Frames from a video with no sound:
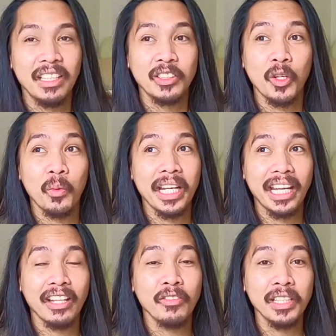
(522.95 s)
So when I
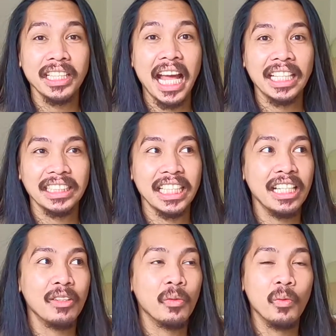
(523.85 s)
get off the
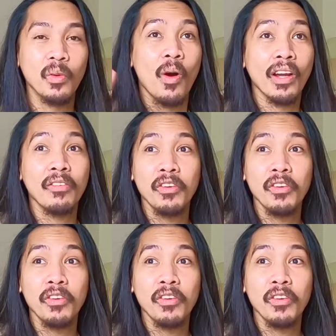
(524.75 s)
taxi, walking